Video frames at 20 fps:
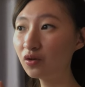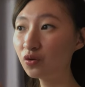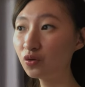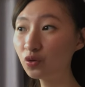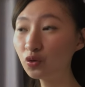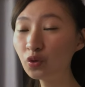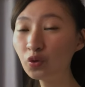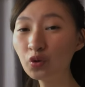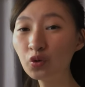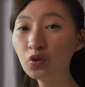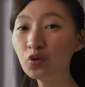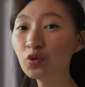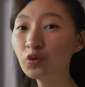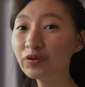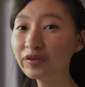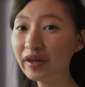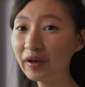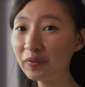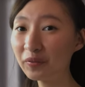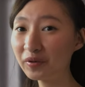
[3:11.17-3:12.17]
rule
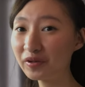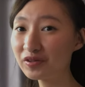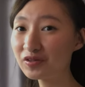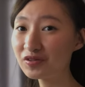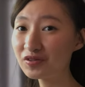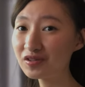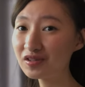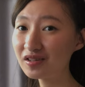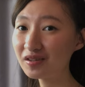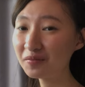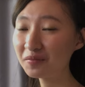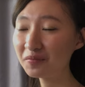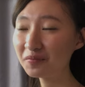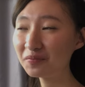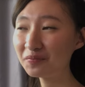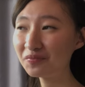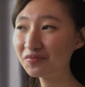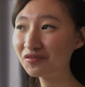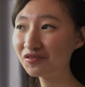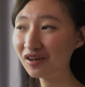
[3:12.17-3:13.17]
that was
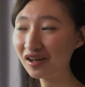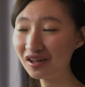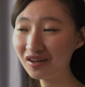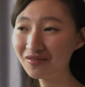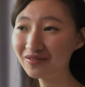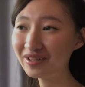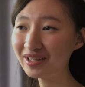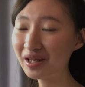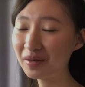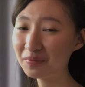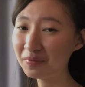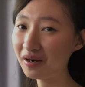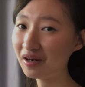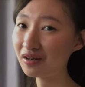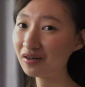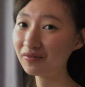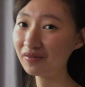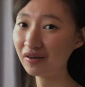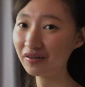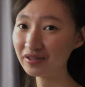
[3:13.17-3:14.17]
relevant and part
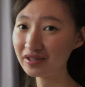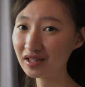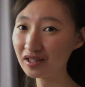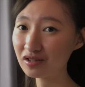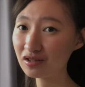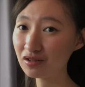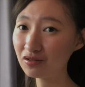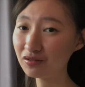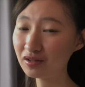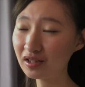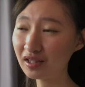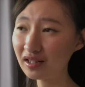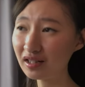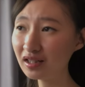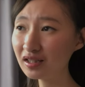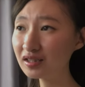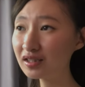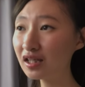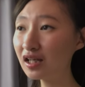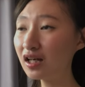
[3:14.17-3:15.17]
of our essential
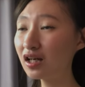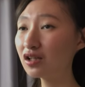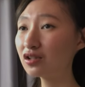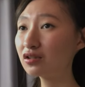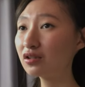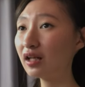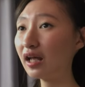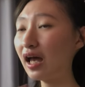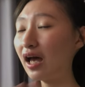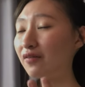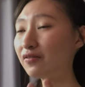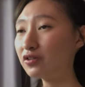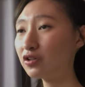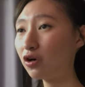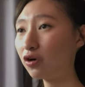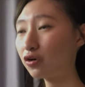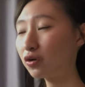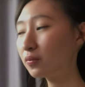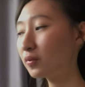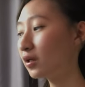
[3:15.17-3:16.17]
readings, so that I have a
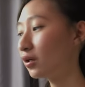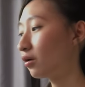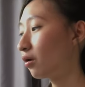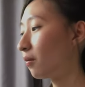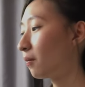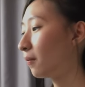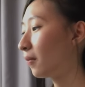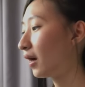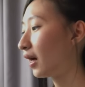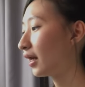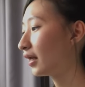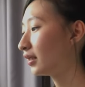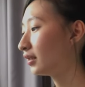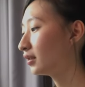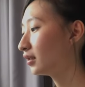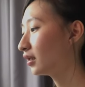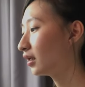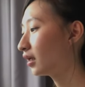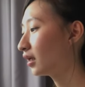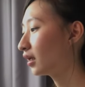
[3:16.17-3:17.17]
document
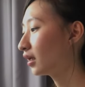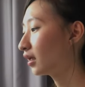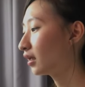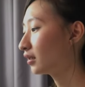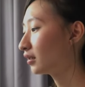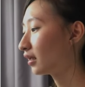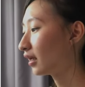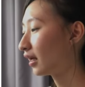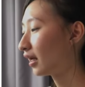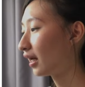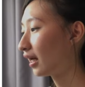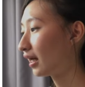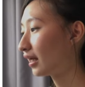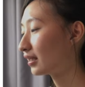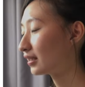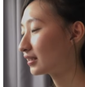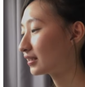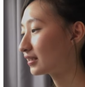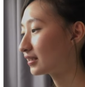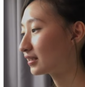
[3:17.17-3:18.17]
combined that
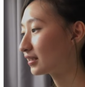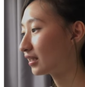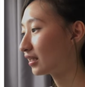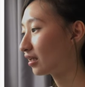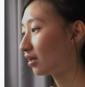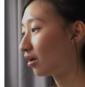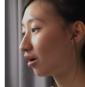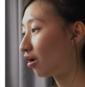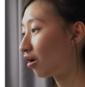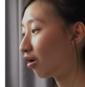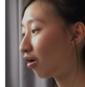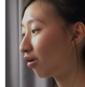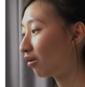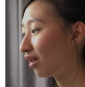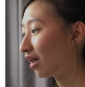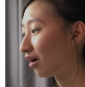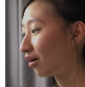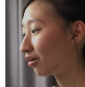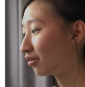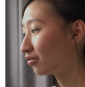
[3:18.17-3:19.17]
has all
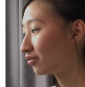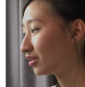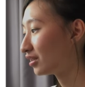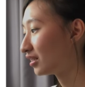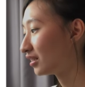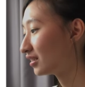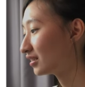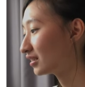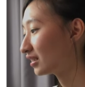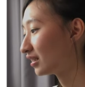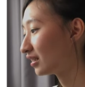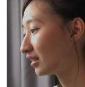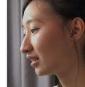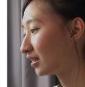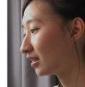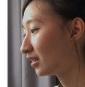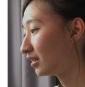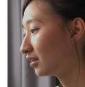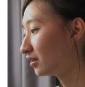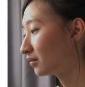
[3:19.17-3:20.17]
our readings in
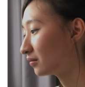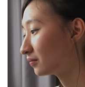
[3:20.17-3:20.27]
it.